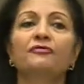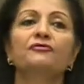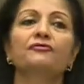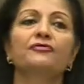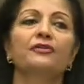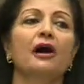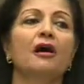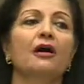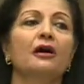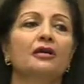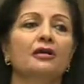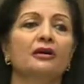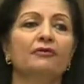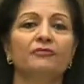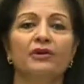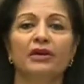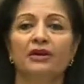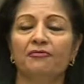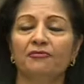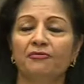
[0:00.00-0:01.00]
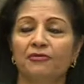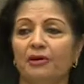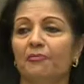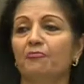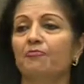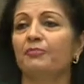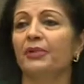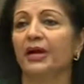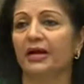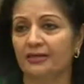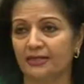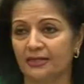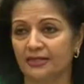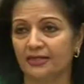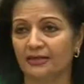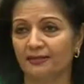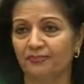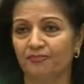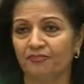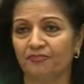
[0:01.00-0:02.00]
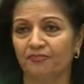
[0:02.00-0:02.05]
far away from parity.